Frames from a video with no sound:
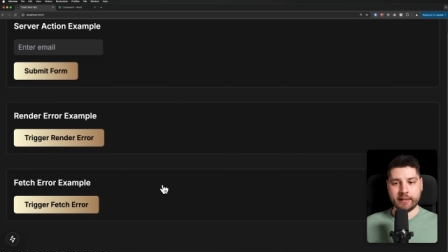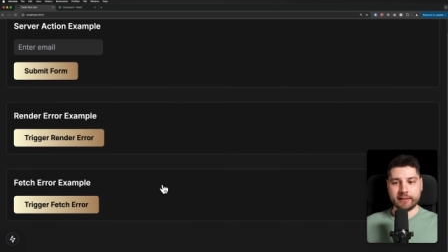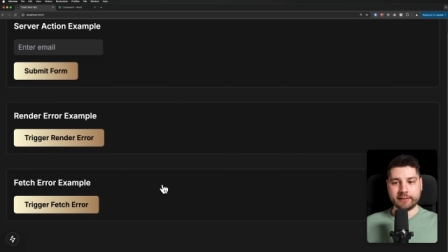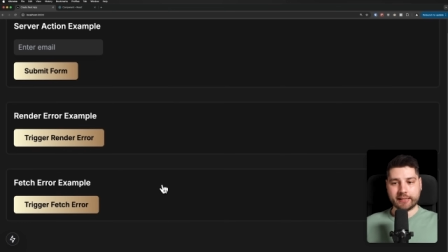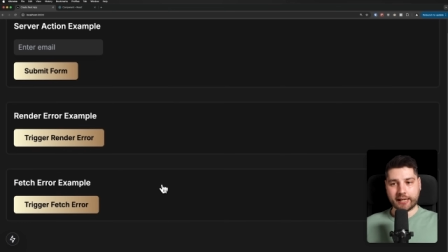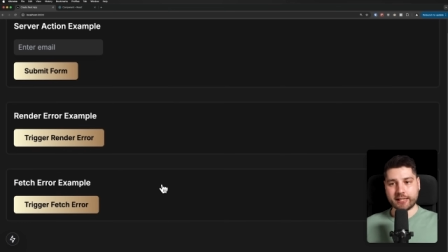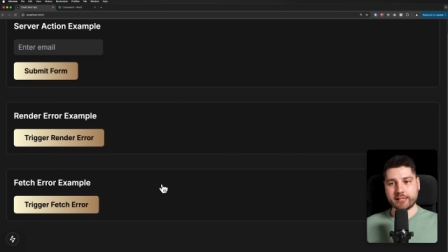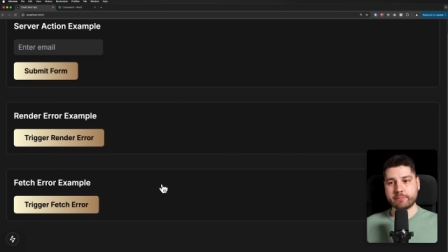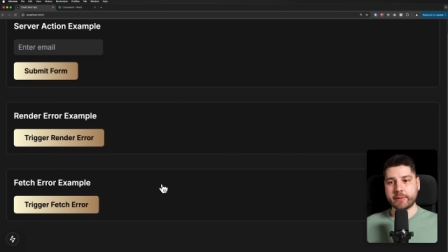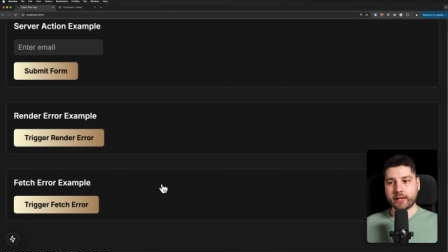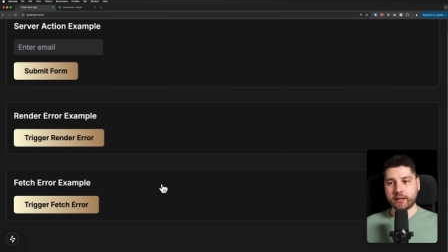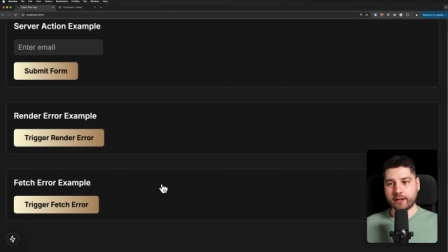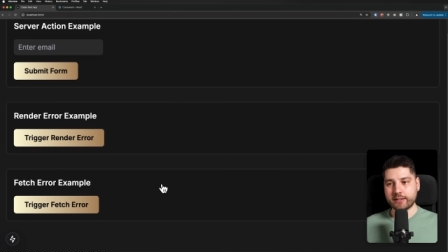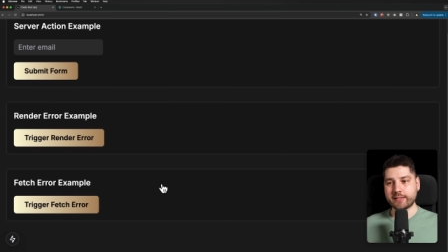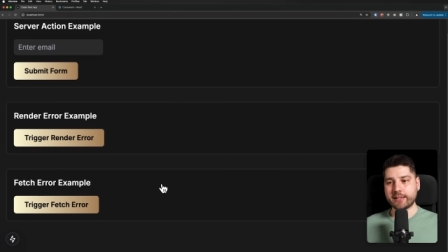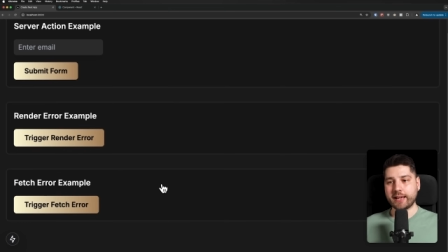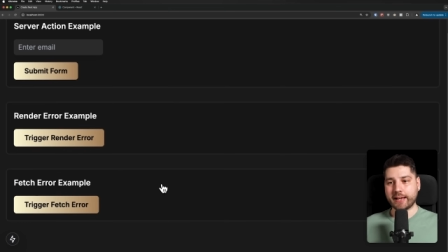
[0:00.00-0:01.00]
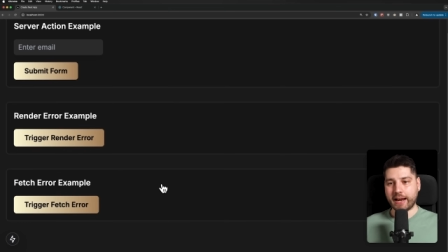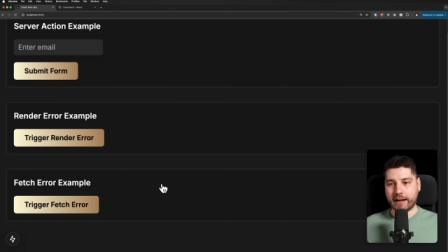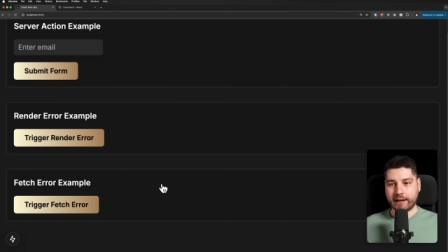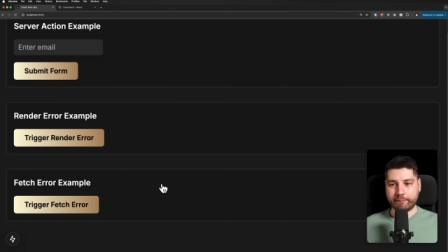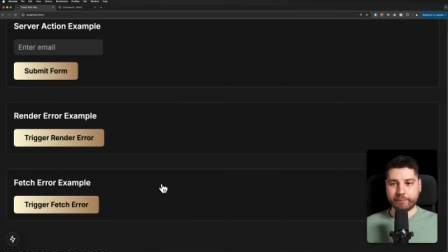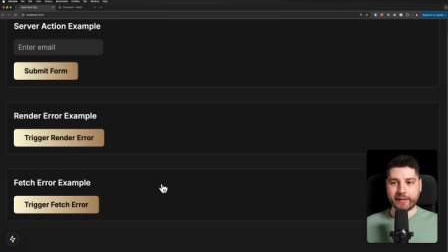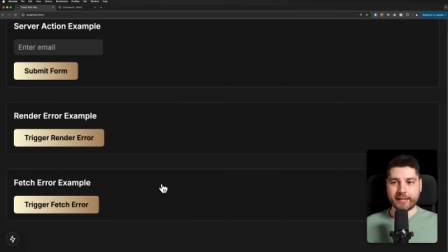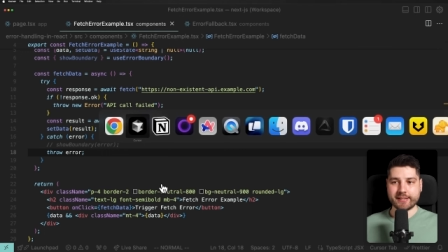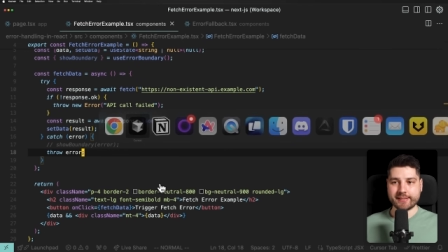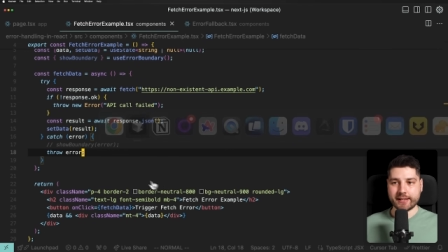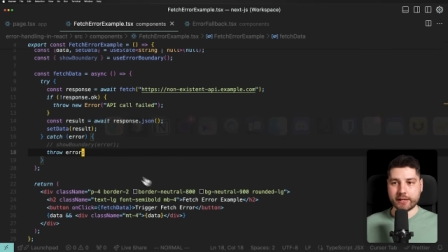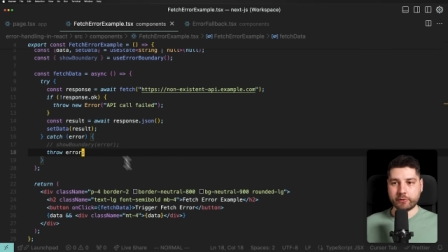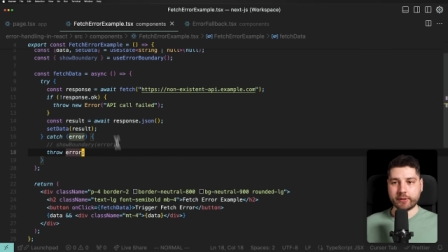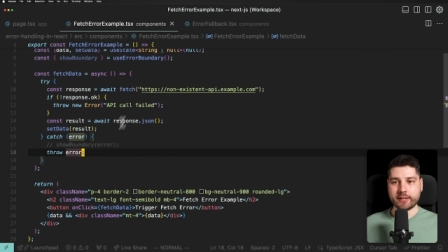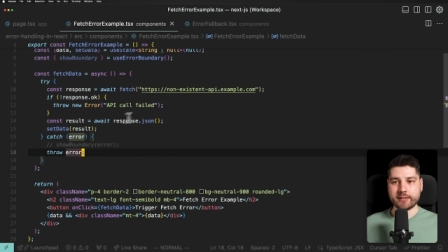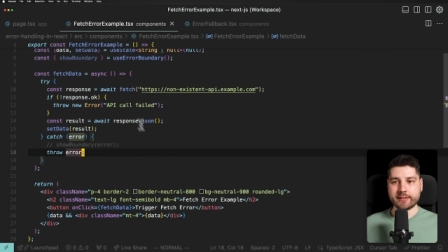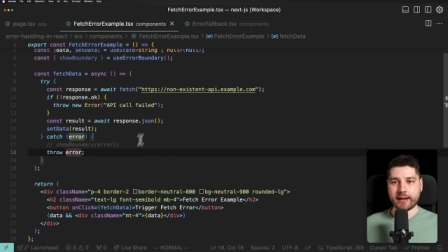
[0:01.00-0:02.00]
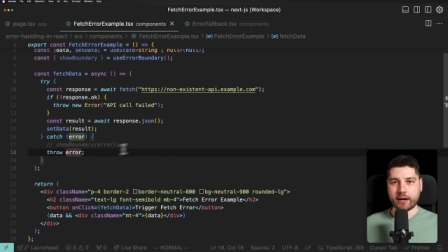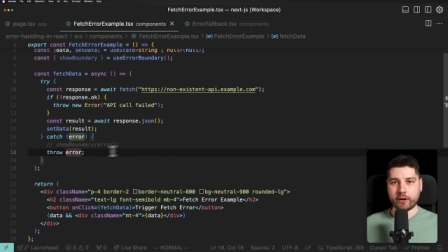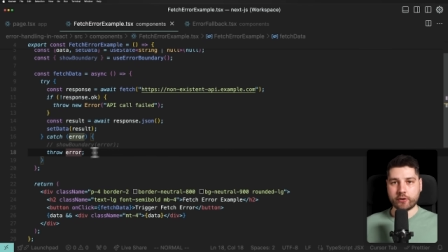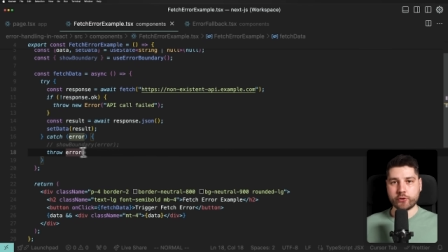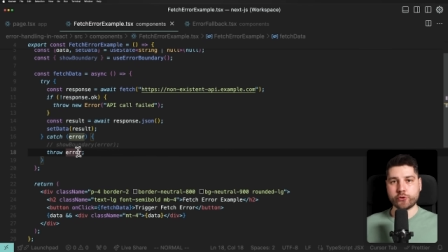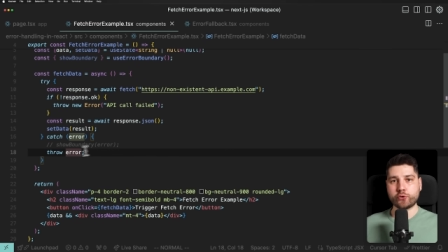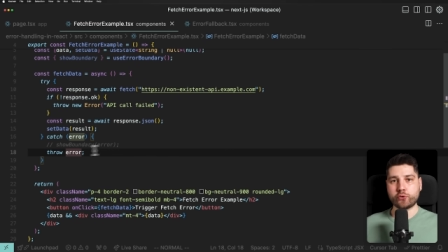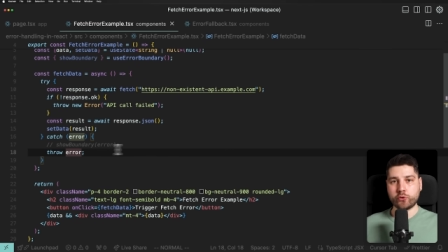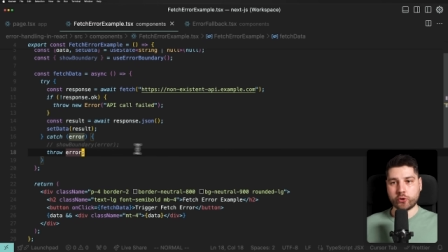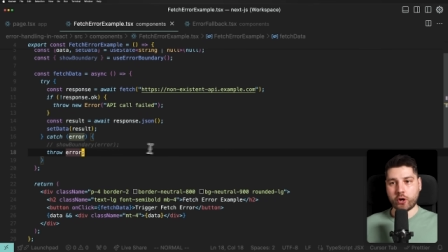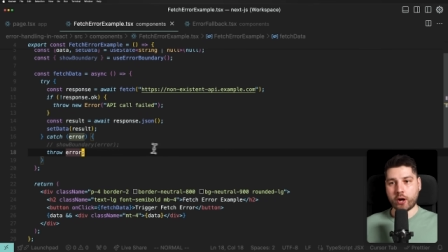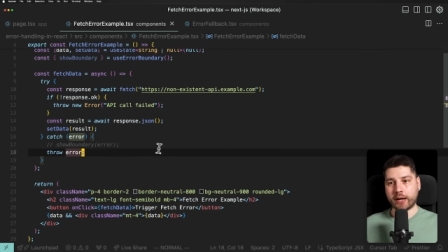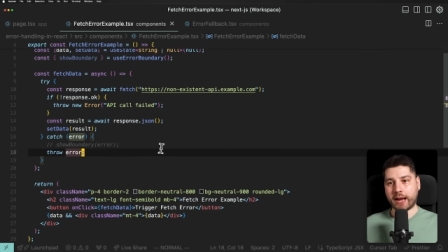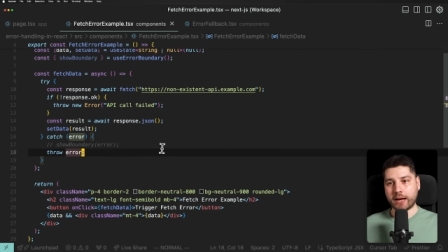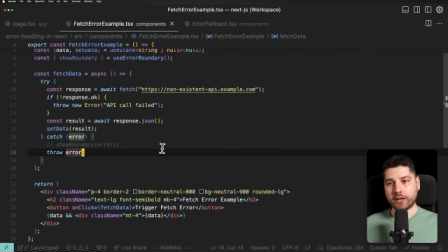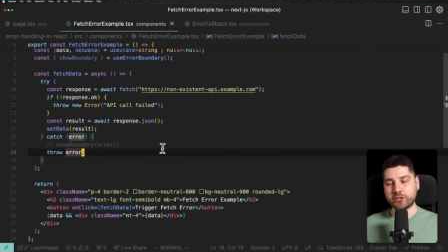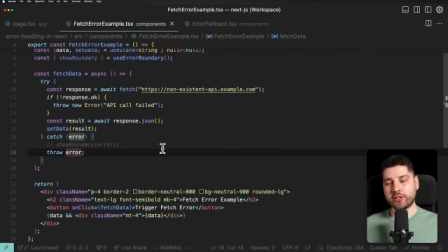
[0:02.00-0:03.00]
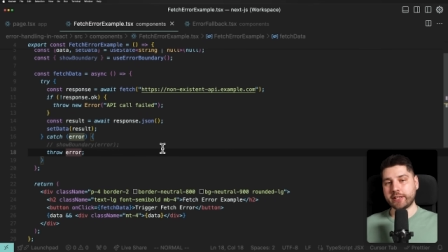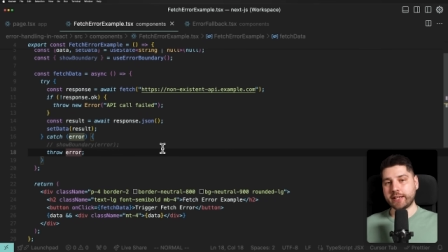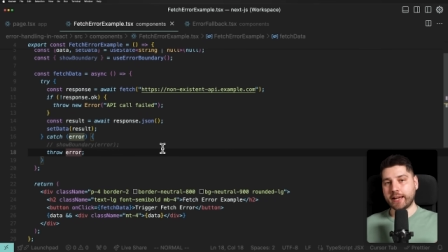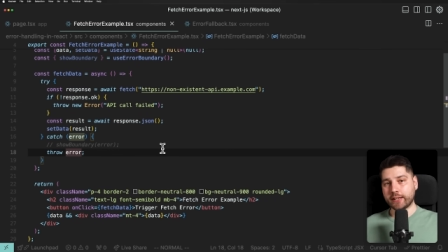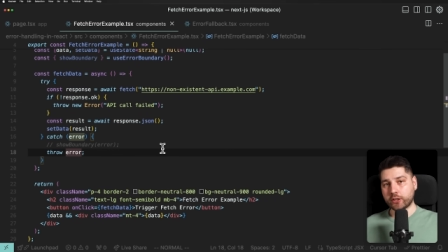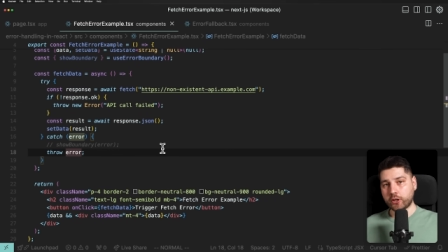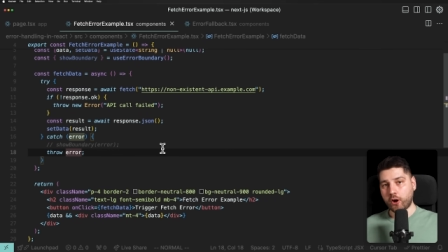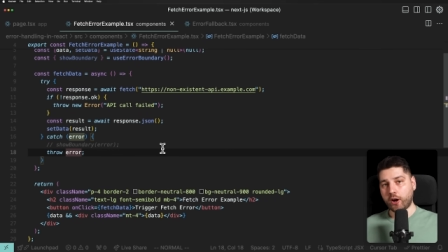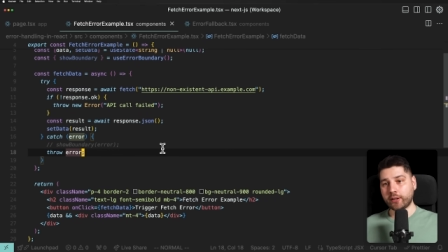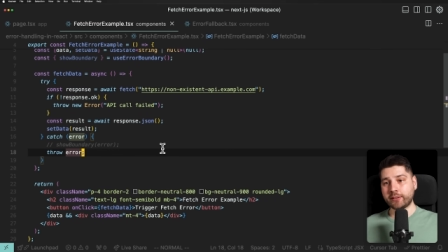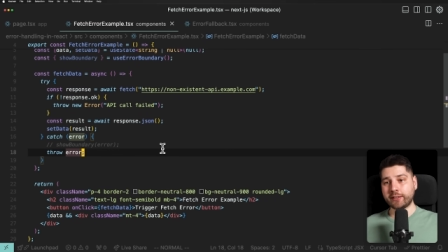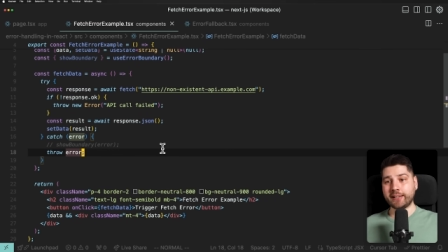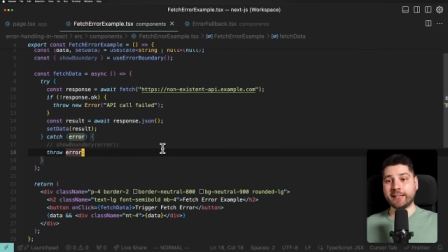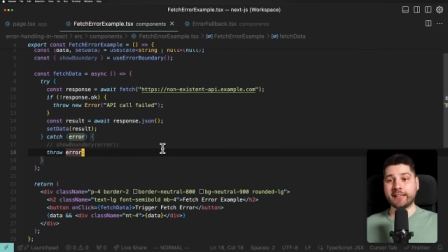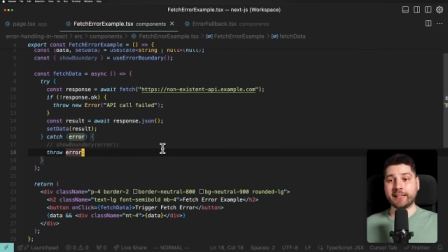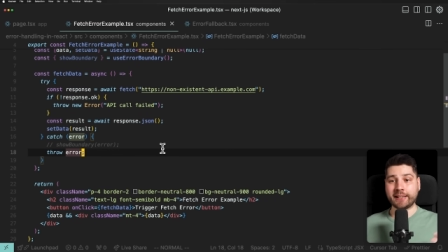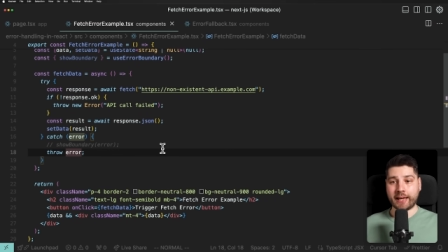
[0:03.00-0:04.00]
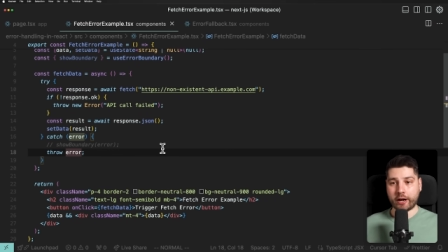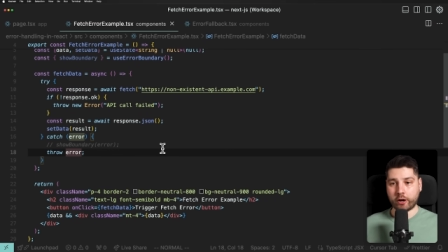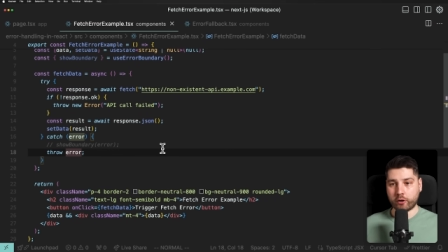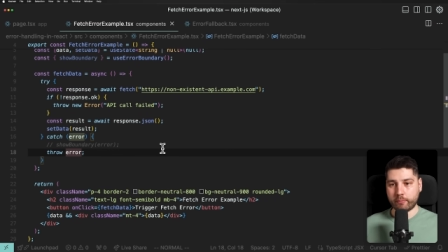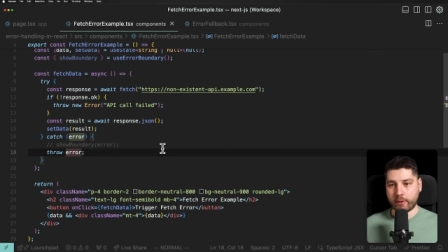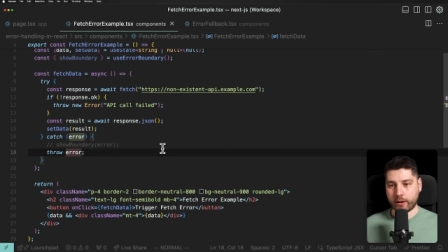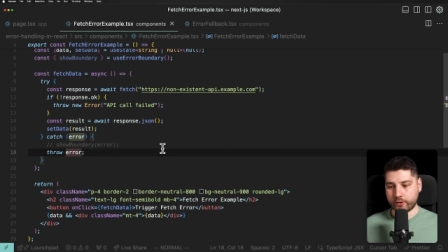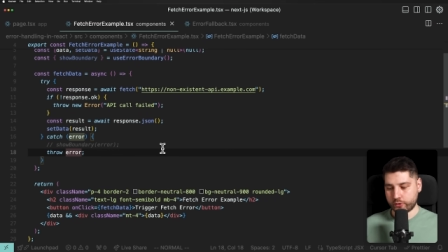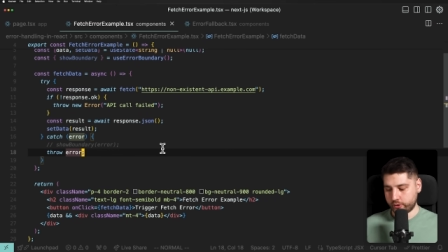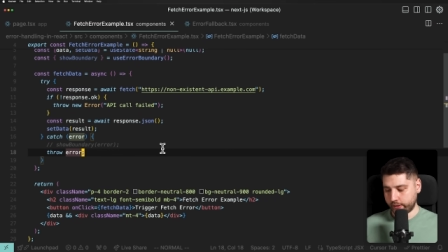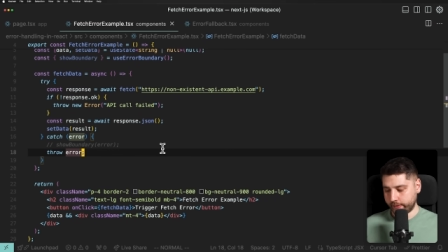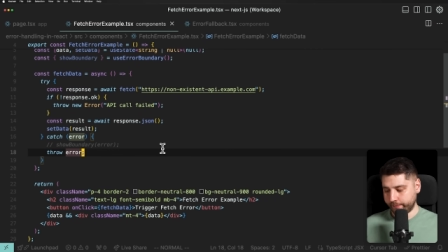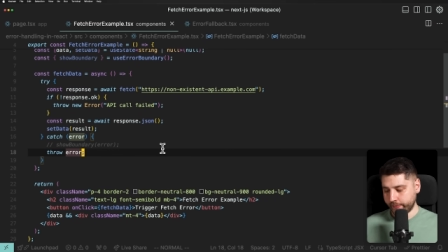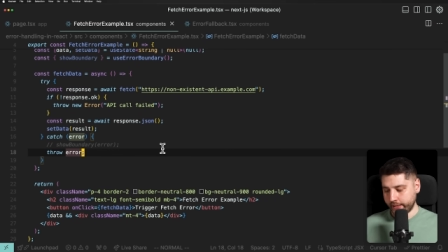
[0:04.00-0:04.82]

That is because, again, asynchronous errors do not actually get caught in an error boundary.